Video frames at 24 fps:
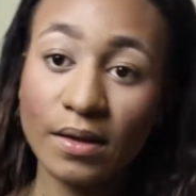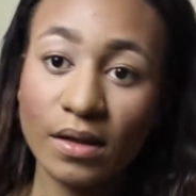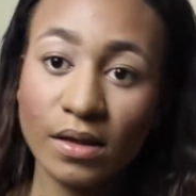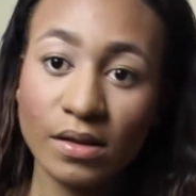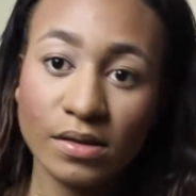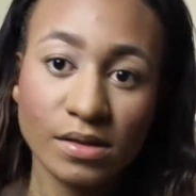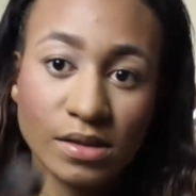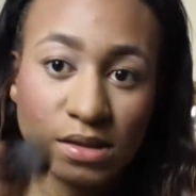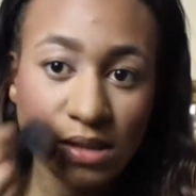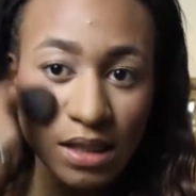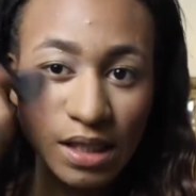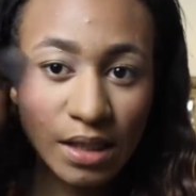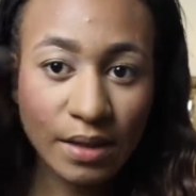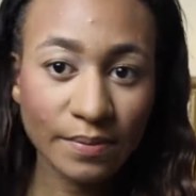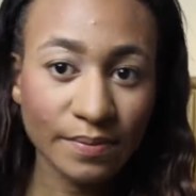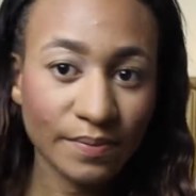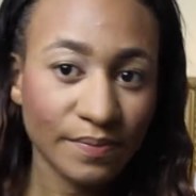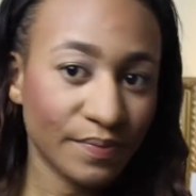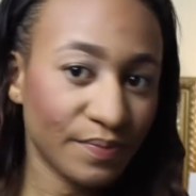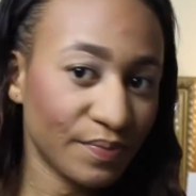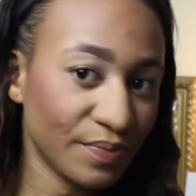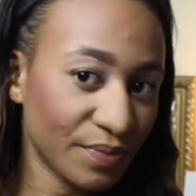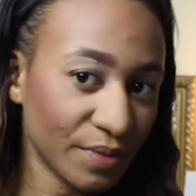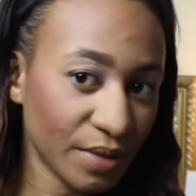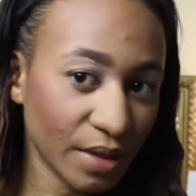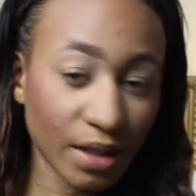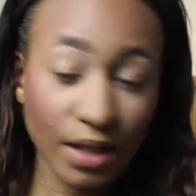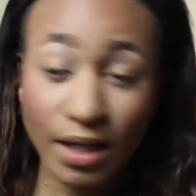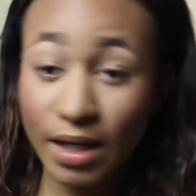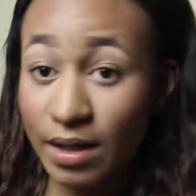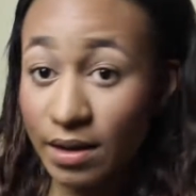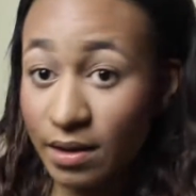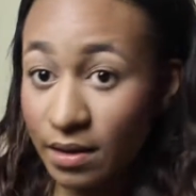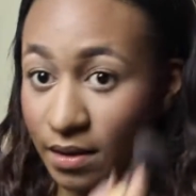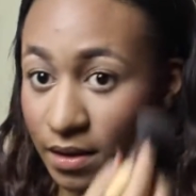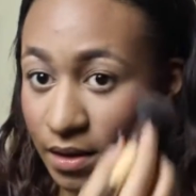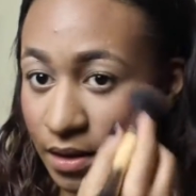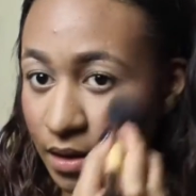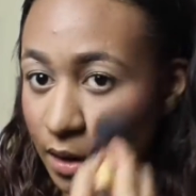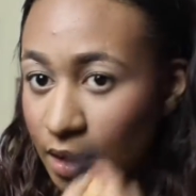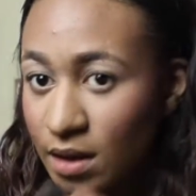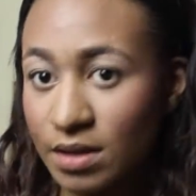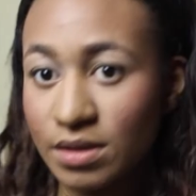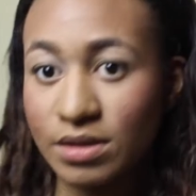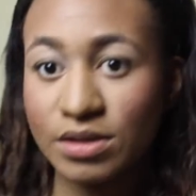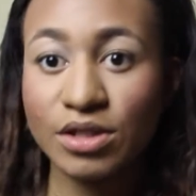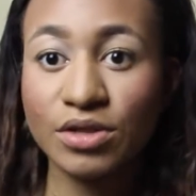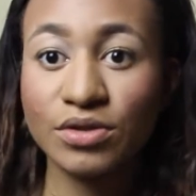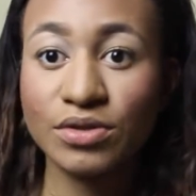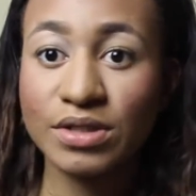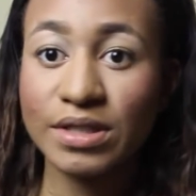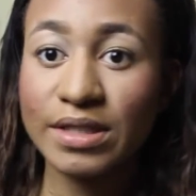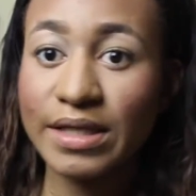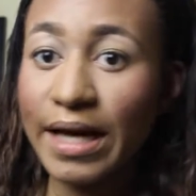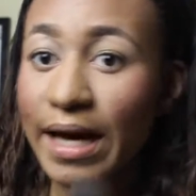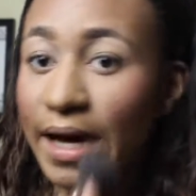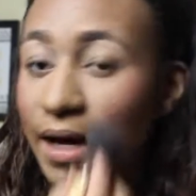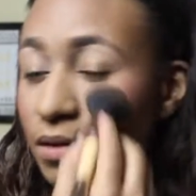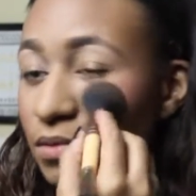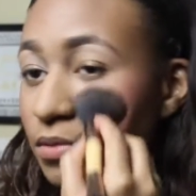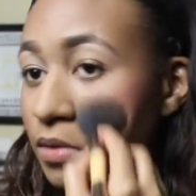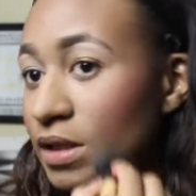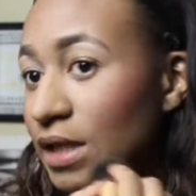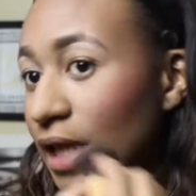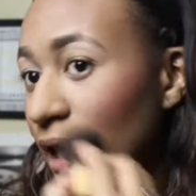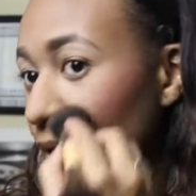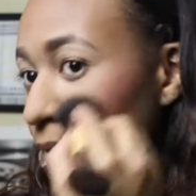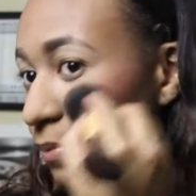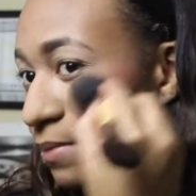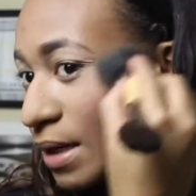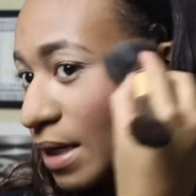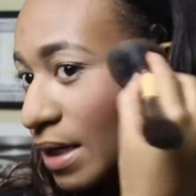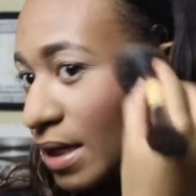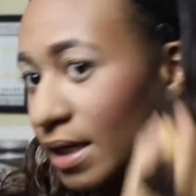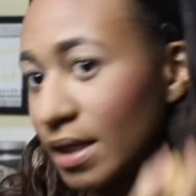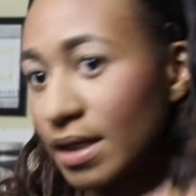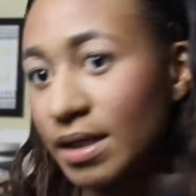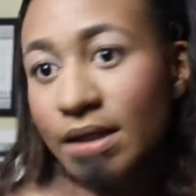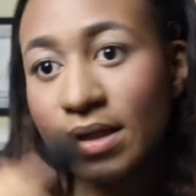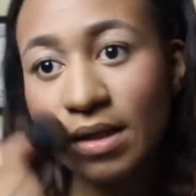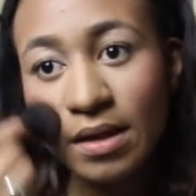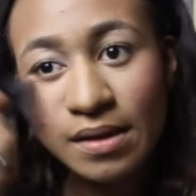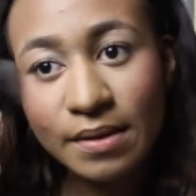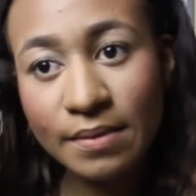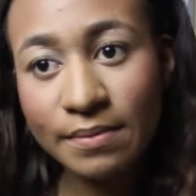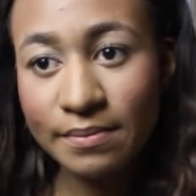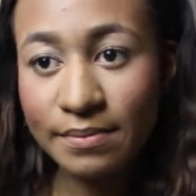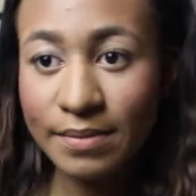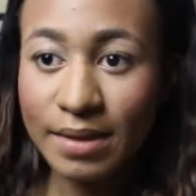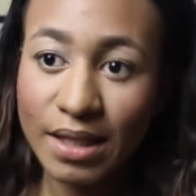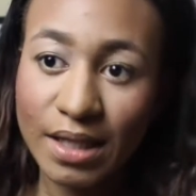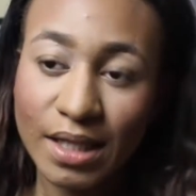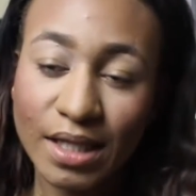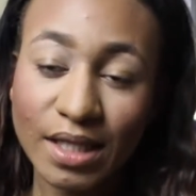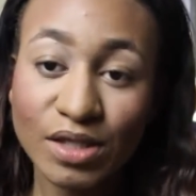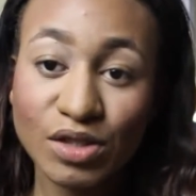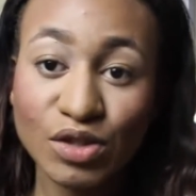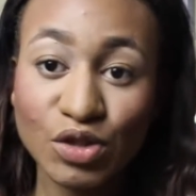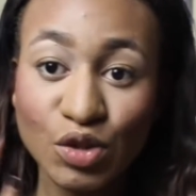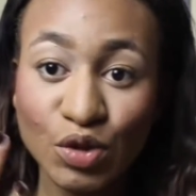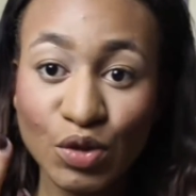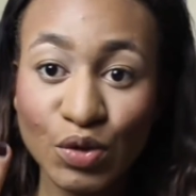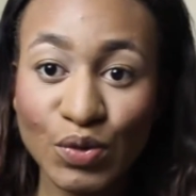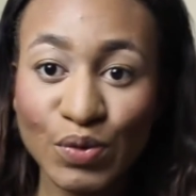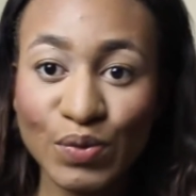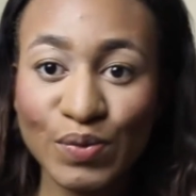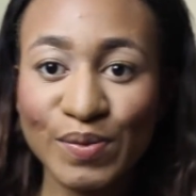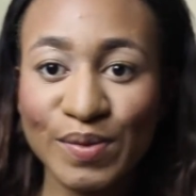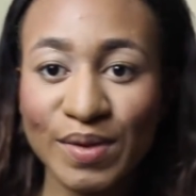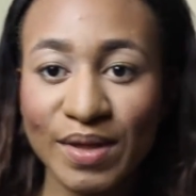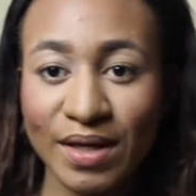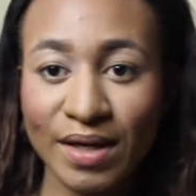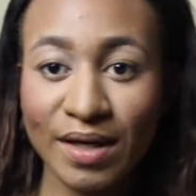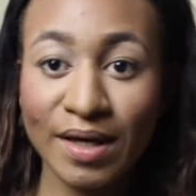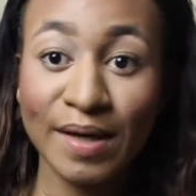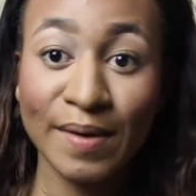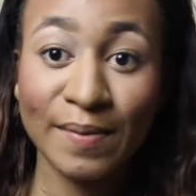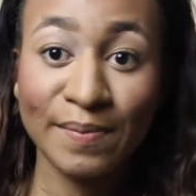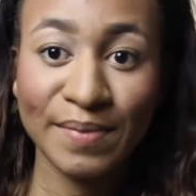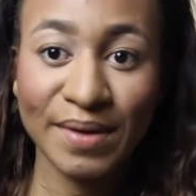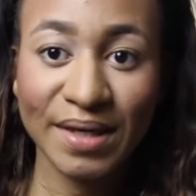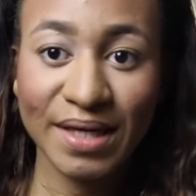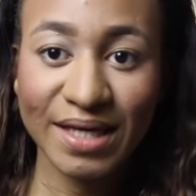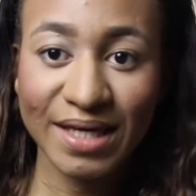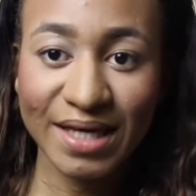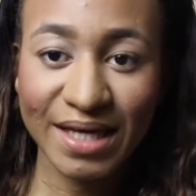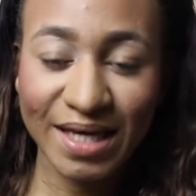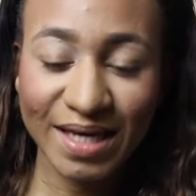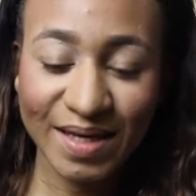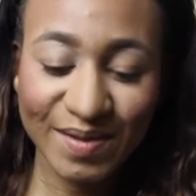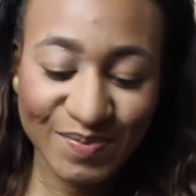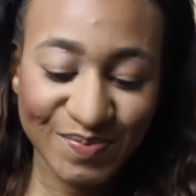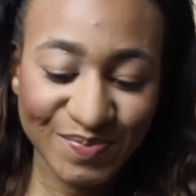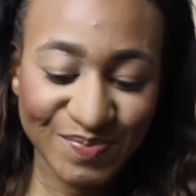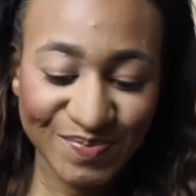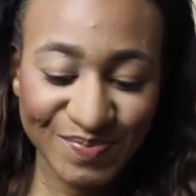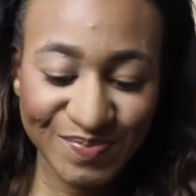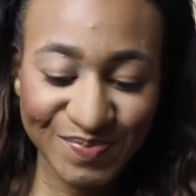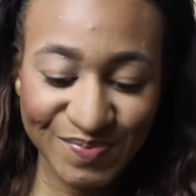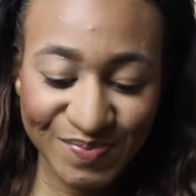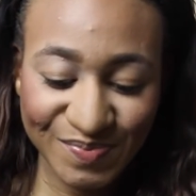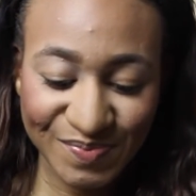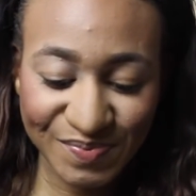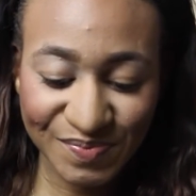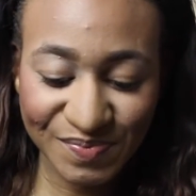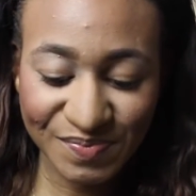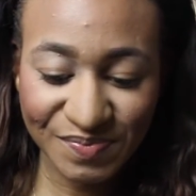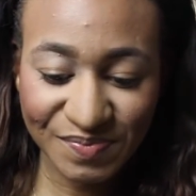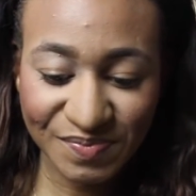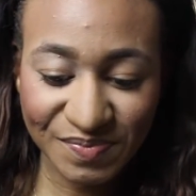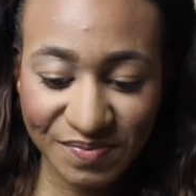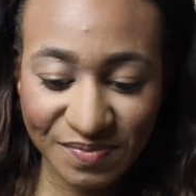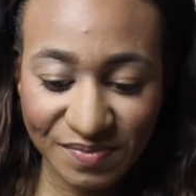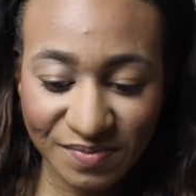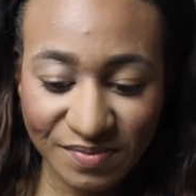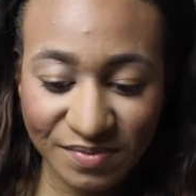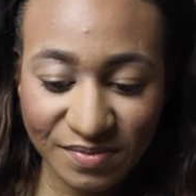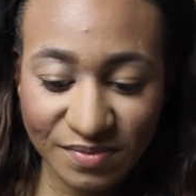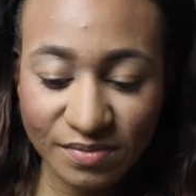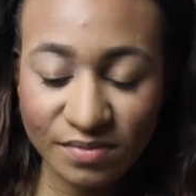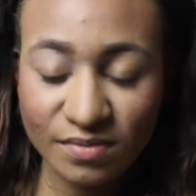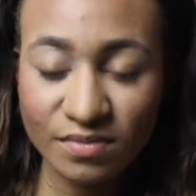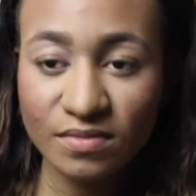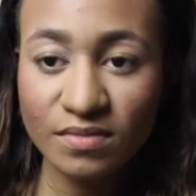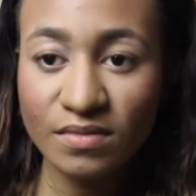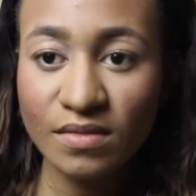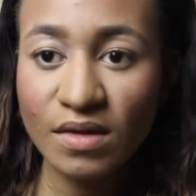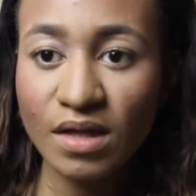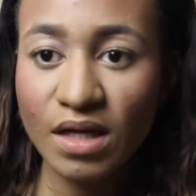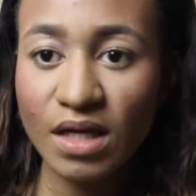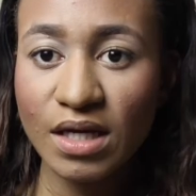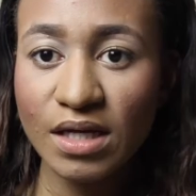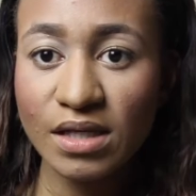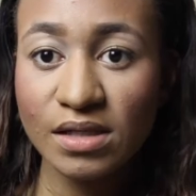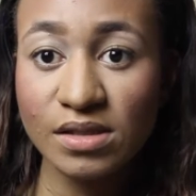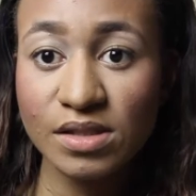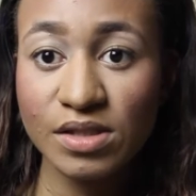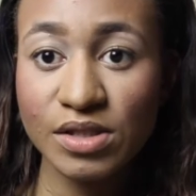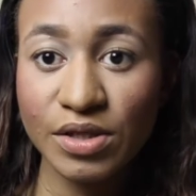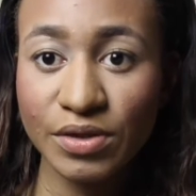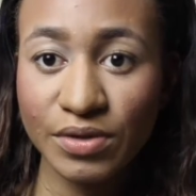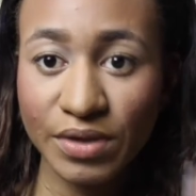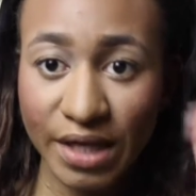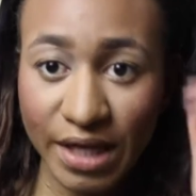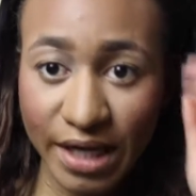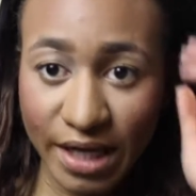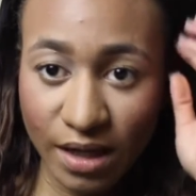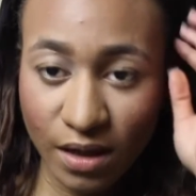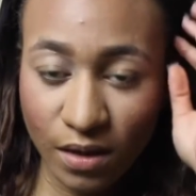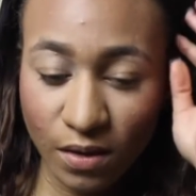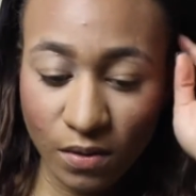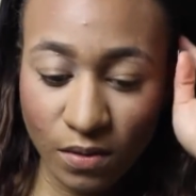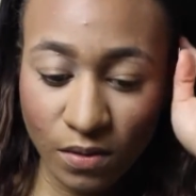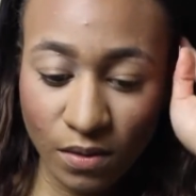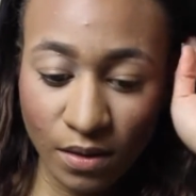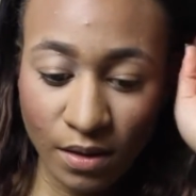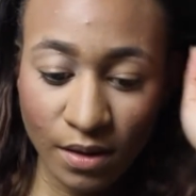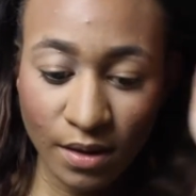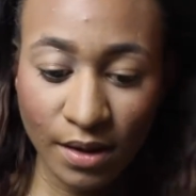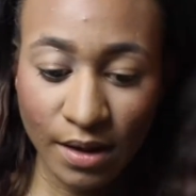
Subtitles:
And see, kind of toned it down without making me look too pinky. And so now